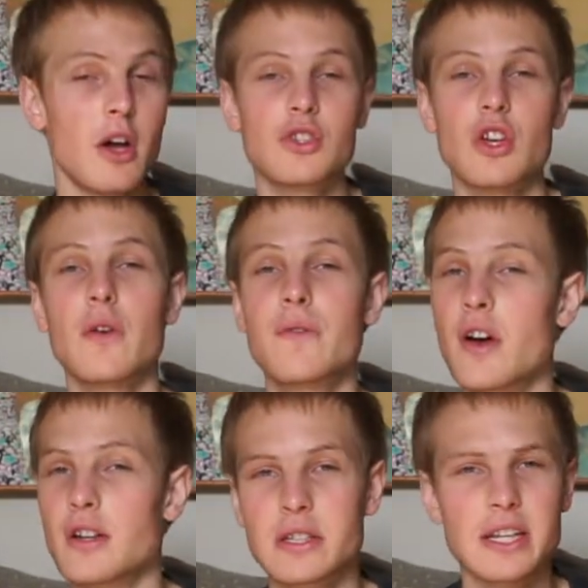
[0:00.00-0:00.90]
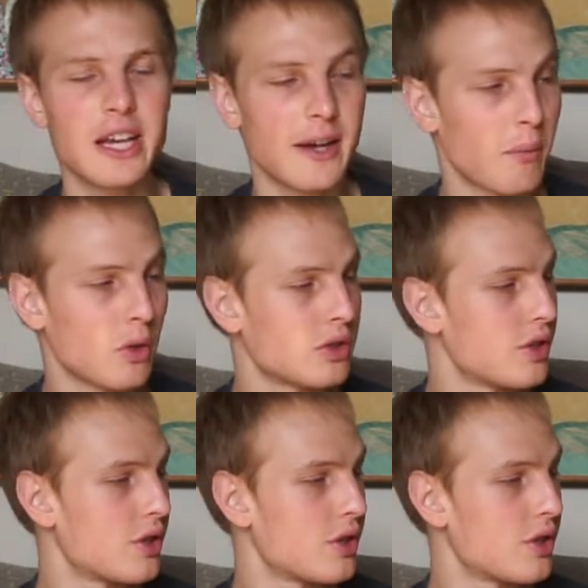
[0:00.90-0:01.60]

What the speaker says: So firstly, it was the